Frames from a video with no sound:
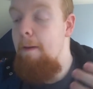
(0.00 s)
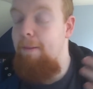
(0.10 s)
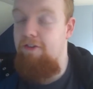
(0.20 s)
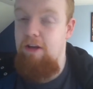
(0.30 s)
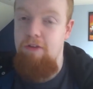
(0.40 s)

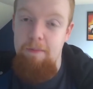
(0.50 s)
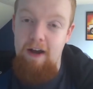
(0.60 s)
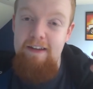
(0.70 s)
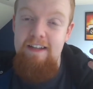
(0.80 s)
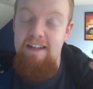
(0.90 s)
But at the same time,
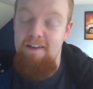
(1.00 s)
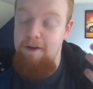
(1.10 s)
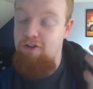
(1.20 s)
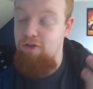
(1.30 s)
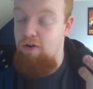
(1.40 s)
I need to
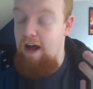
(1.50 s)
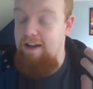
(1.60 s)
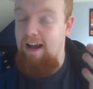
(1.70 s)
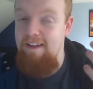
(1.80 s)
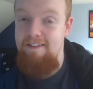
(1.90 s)
make sure
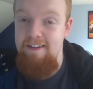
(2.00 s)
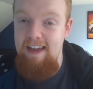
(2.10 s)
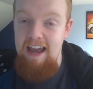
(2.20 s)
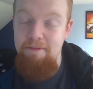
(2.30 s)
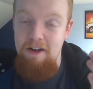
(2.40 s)
I, I need to see the
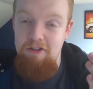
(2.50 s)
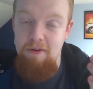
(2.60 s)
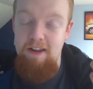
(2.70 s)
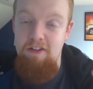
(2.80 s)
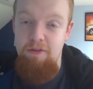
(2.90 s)
gameplay
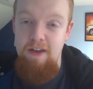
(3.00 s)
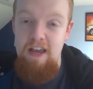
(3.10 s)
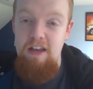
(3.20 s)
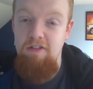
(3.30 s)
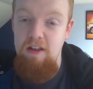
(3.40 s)
so it, so it
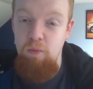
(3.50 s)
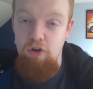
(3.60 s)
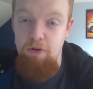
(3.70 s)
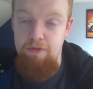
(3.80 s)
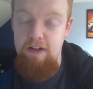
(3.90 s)
easily
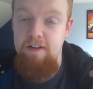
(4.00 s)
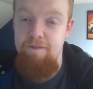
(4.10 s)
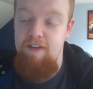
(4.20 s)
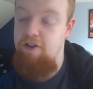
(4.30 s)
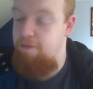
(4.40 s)
100%
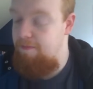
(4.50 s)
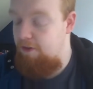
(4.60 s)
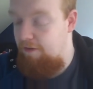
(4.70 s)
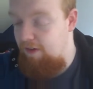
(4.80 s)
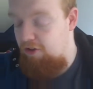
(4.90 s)
convince
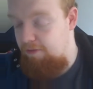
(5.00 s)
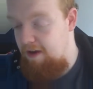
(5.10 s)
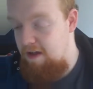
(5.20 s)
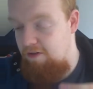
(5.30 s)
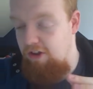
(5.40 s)
convince
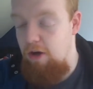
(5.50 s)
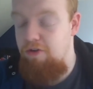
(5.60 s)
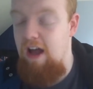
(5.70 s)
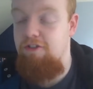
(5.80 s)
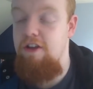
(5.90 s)
me, you know,
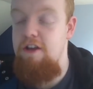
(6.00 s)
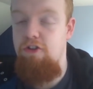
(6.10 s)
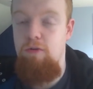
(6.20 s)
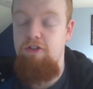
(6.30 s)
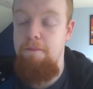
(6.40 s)
to actually
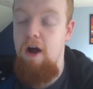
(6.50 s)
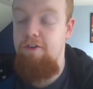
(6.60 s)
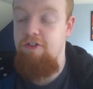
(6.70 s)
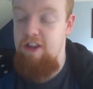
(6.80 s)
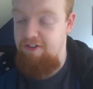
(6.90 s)
to actually
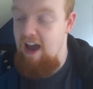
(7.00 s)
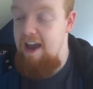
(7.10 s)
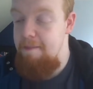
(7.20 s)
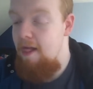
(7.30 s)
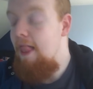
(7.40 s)
purchase this game.